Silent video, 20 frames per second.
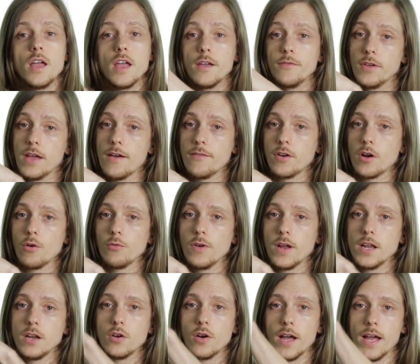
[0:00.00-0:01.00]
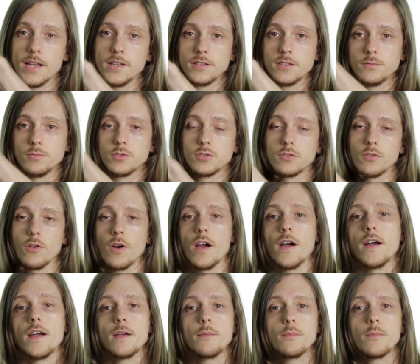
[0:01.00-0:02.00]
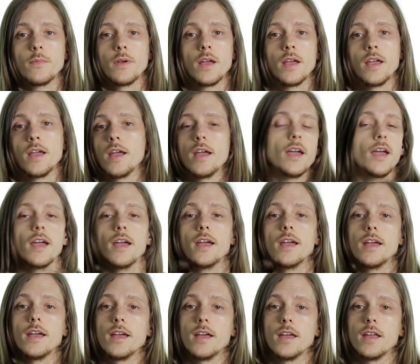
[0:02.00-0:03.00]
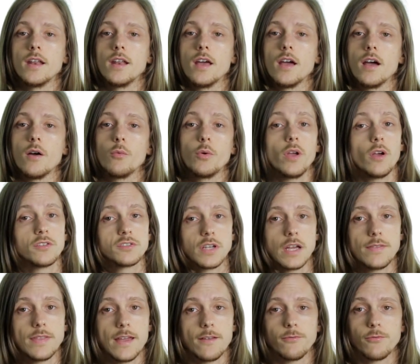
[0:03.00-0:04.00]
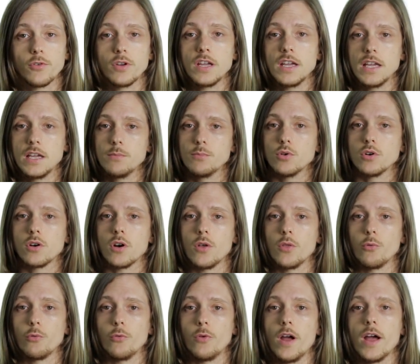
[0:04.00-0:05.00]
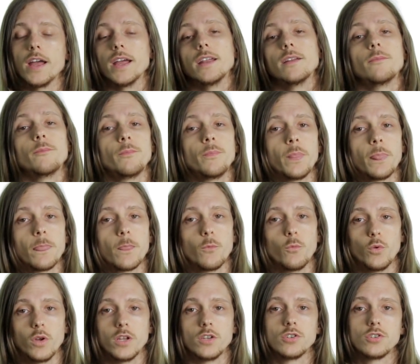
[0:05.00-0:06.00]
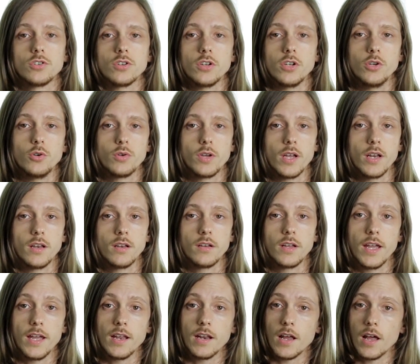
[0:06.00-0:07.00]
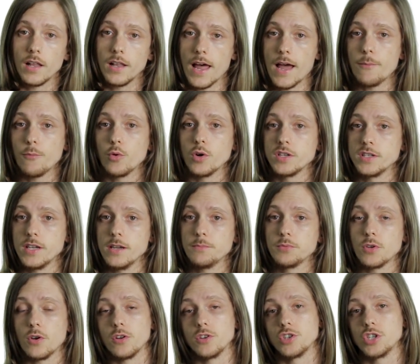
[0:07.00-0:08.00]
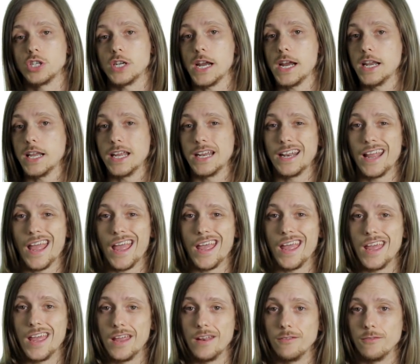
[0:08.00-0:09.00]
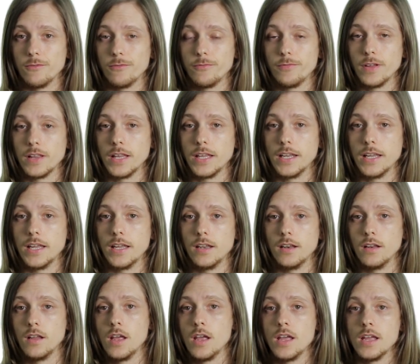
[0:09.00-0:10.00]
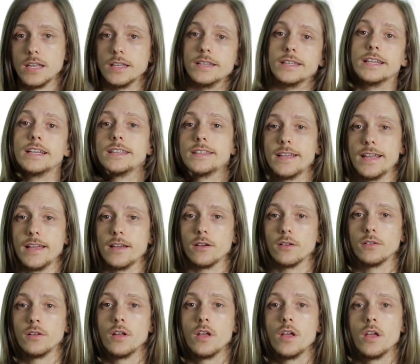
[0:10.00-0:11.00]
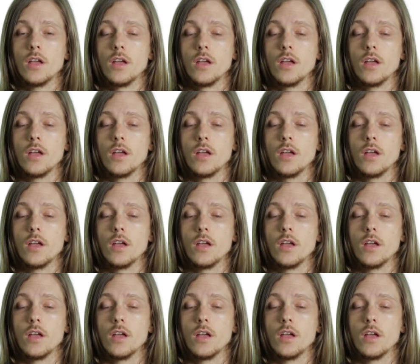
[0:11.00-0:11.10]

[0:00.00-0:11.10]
If you haven't already, go ahead and subscribe. And we also have that free ebook on the right, which you can get a lot more tips on shading and filling in detail.